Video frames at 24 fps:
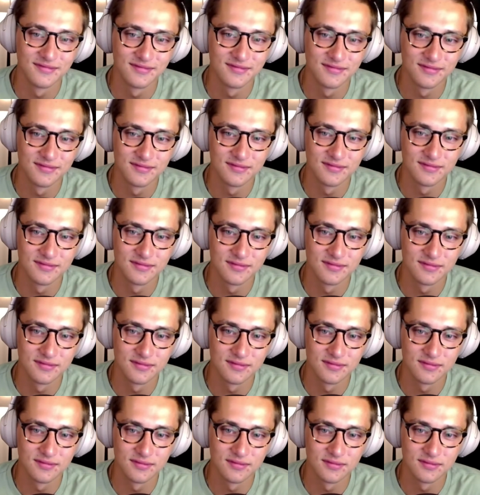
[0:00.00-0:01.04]

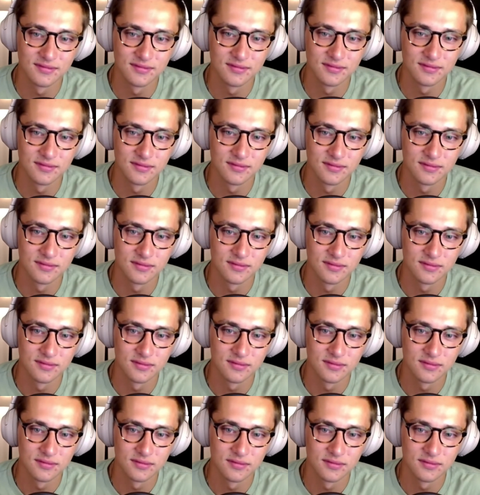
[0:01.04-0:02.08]

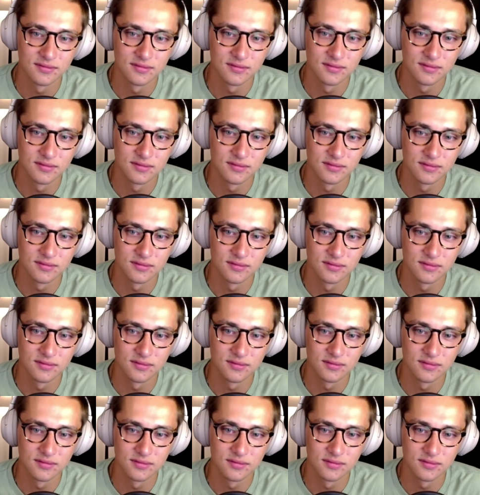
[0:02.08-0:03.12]

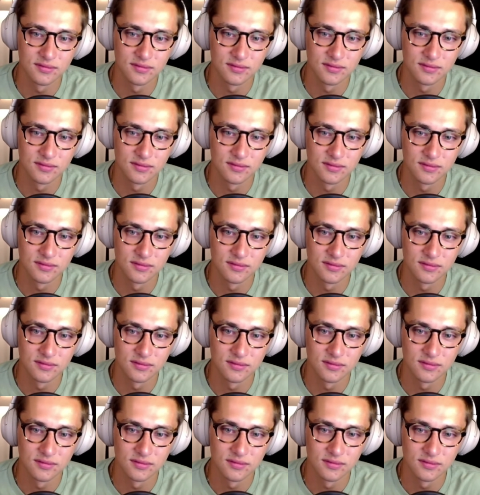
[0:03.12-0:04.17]

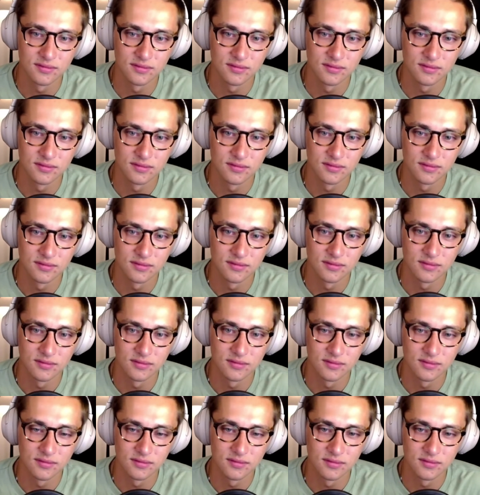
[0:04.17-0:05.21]

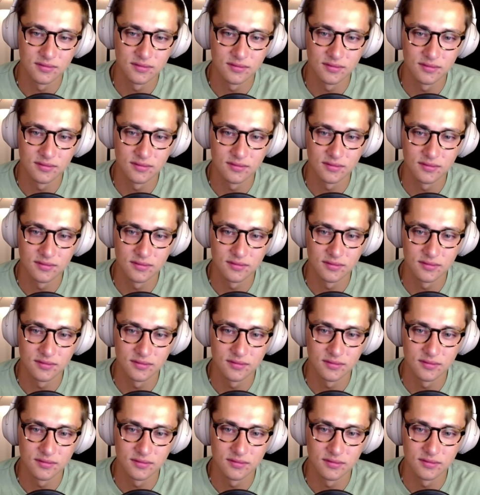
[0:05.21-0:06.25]

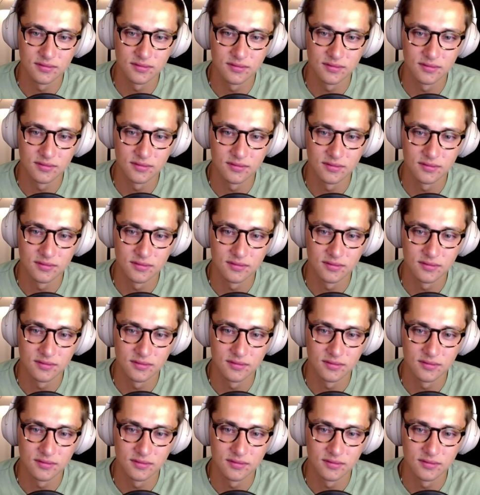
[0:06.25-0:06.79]
No words are spoken by the person on screen.